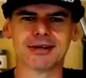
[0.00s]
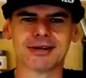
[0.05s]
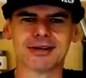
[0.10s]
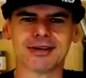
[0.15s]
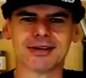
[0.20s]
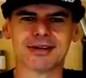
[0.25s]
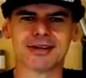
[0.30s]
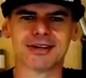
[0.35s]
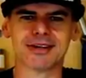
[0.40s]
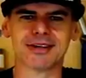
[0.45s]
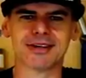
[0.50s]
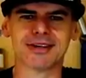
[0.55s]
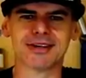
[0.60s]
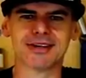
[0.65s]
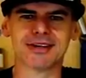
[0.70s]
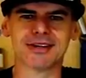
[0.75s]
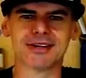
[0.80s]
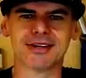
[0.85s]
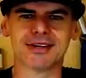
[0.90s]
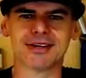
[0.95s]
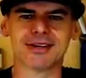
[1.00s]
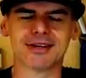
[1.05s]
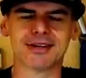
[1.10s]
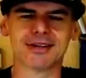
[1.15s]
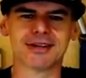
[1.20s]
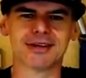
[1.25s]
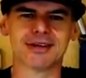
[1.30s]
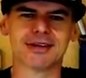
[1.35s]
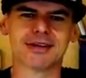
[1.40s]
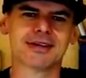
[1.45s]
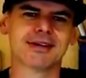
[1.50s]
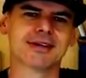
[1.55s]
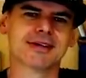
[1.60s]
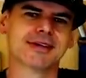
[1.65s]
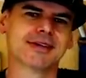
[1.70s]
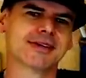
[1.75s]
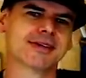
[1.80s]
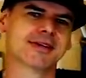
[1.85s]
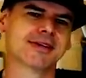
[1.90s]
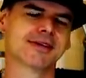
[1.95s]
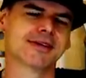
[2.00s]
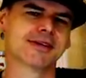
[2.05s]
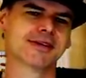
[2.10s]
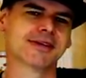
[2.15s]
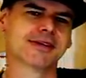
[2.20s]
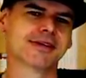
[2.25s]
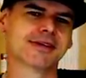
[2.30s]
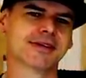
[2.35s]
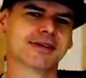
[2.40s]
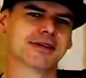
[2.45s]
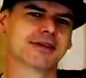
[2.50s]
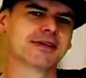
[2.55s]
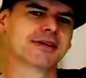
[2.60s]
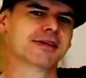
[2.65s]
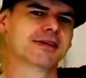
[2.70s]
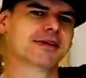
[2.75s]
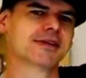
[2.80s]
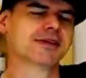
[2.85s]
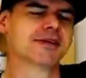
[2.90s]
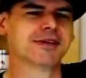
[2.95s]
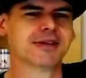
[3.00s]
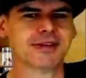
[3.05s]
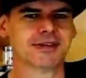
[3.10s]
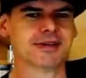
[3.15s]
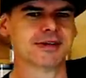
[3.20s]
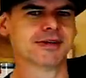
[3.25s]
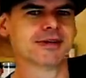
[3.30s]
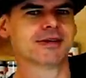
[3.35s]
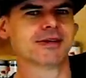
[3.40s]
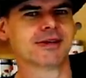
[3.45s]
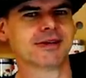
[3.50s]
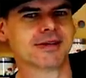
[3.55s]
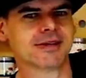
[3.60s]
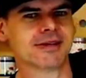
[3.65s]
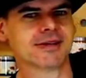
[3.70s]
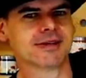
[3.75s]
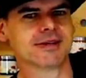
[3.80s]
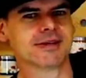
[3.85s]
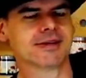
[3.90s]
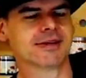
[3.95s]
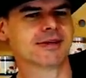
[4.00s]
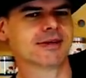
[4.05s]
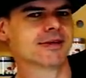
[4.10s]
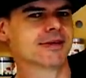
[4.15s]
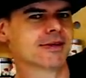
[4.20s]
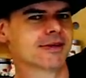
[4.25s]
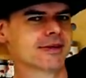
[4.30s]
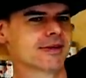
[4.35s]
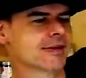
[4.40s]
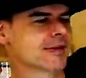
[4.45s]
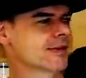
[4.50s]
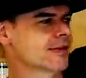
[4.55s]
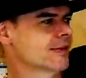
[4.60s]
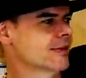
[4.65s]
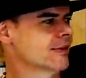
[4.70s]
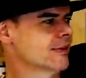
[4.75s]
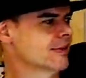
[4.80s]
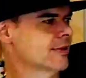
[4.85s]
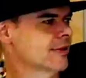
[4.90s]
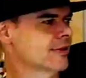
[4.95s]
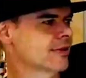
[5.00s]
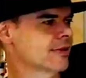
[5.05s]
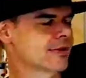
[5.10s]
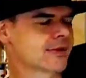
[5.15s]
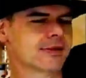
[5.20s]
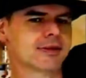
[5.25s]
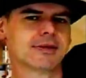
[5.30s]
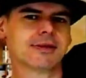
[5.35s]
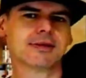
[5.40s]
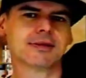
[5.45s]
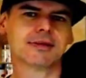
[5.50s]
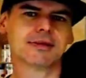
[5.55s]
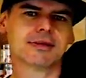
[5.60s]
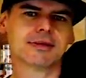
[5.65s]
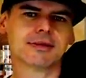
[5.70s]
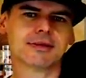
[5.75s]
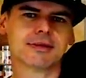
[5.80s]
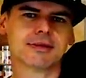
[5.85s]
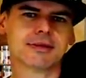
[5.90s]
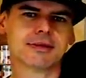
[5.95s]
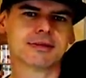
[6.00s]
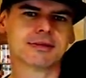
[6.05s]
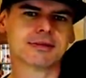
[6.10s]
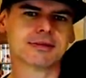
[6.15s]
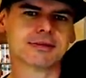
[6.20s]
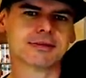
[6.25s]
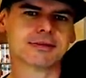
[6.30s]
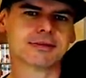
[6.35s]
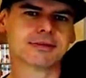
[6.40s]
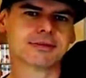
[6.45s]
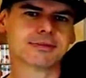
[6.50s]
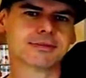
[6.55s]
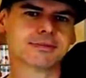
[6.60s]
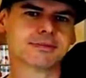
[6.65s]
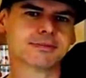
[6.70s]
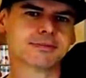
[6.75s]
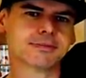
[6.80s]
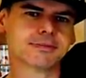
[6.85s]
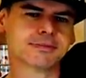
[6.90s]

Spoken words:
The person shown says nothing.